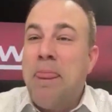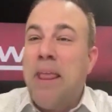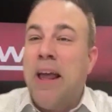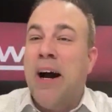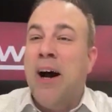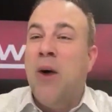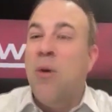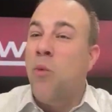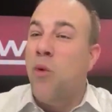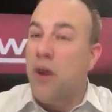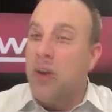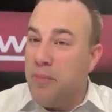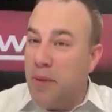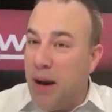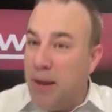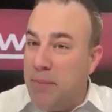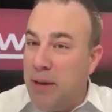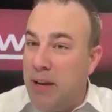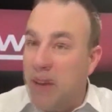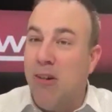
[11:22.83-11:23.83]
One of my
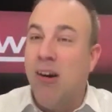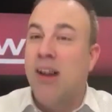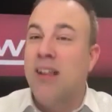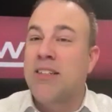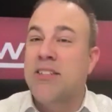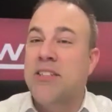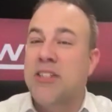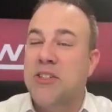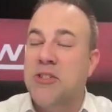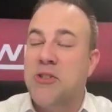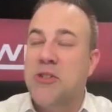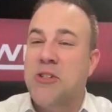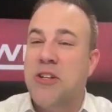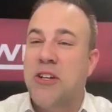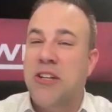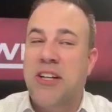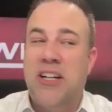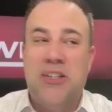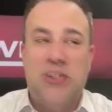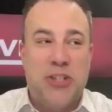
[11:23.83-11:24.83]
meteorologists,
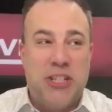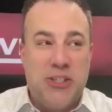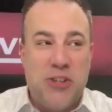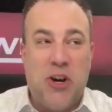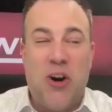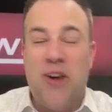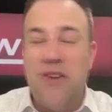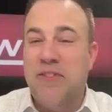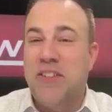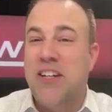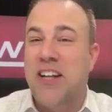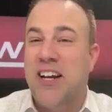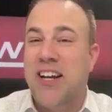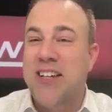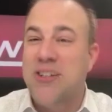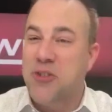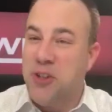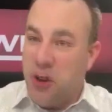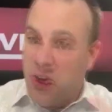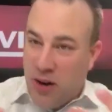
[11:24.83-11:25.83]
she's off today,
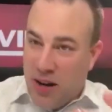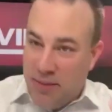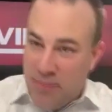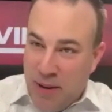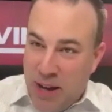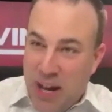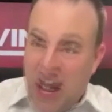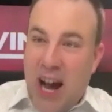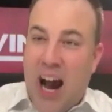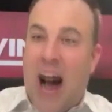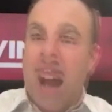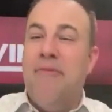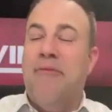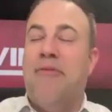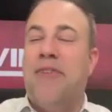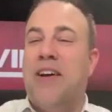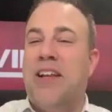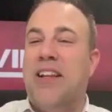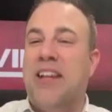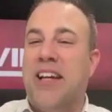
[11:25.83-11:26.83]
so I'm
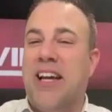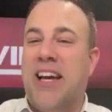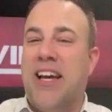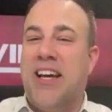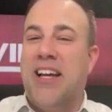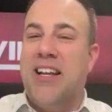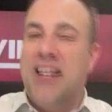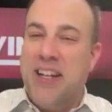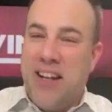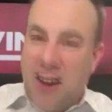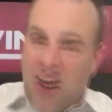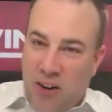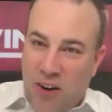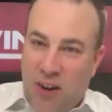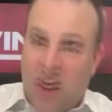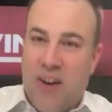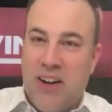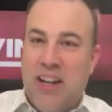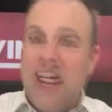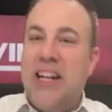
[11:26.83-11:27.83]
filling in
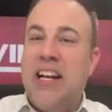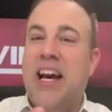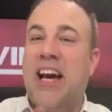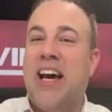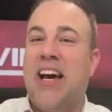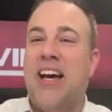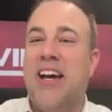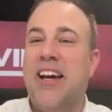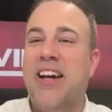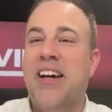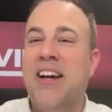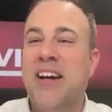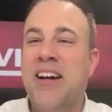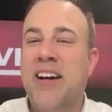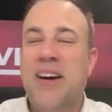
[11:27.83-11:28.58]
on a day